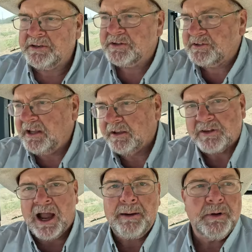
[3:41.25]
It just is.
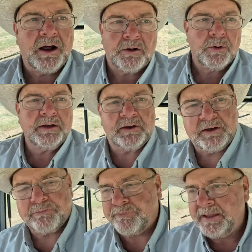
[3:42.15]
I'm not going to
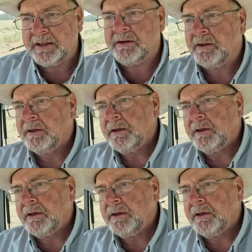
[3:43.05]
defend